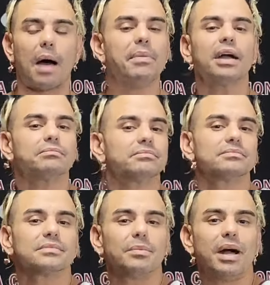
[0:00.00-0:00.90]
I'm not
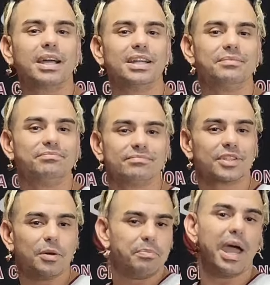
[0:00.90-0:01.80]
I'm not gonna
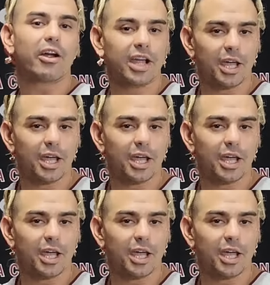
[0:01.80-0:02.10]
compare